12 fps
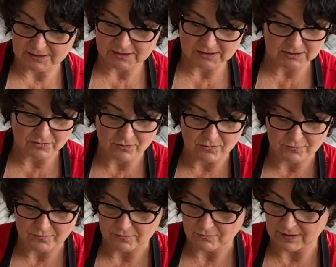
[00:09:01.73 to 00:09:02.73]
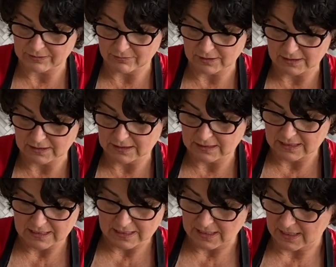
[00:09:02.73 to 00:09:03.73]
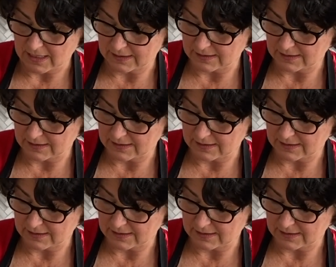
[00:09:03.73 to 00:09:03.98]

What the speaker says: So we will add